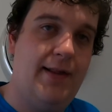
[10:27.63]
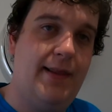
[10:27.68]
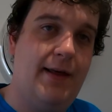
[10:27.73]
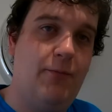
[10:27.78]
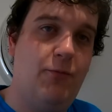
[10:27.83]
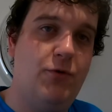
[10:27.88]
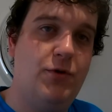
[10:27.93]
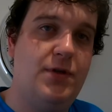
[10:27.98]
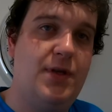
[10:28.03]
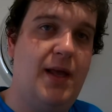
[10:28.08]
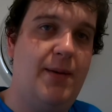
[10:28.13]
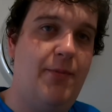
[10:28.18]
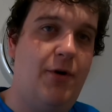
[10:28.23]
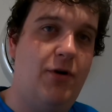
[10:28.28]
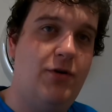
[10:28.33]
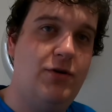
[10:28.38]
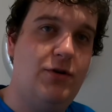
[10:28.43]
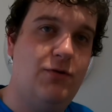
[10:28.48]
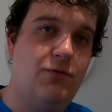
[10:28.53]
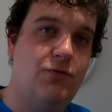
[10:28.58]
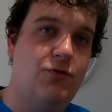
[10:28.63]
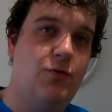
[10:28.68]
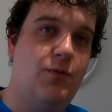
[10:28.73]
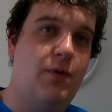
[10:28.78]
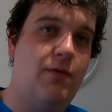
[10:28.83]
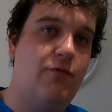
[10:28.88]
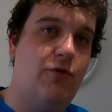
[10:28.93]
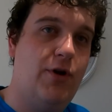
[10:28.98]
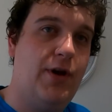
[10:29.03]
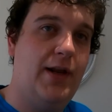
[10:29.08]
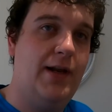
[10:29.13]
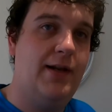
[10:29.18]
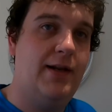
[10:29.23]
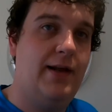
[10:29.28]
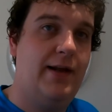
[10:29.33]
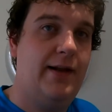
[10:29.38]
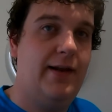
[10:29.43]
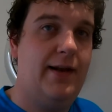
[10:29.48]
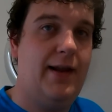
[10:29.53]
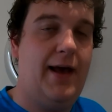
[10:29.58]
and then once the MR2 is up and running
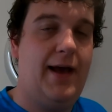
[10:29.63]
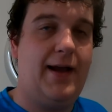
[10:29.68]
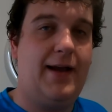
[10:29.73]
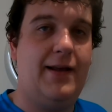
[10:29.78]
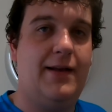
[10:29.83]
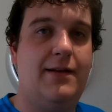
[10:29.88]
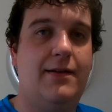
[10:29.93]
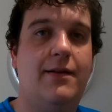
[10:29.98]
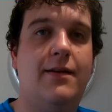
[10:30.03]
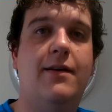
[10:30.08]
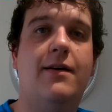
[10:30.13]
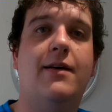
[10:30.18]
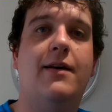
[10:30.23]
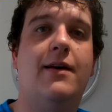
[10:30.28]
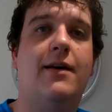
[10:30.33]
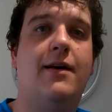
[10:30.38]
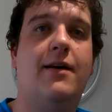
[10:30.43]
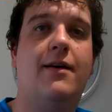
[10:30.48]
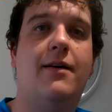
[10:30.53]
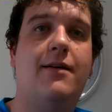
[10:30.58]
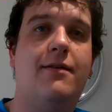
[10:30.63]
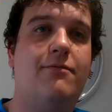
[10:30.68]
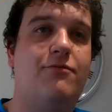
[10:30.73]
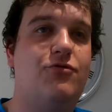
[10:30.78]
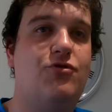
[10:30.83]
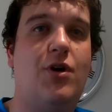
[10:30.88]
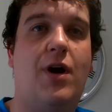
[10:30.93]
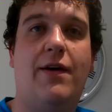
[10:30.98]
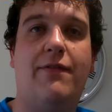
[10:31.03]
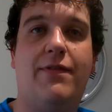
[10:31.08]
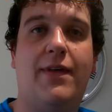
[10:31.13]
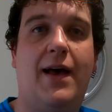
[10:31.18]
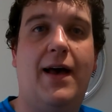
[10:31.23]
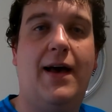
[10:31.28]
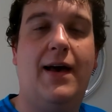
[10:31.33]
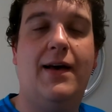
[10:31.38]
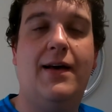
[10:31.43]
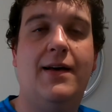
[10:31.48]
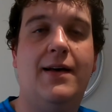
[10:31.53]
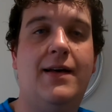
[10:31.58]
and I can drive
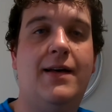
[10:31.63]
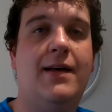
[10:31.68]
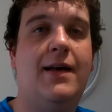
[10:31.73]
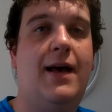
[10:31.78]
that,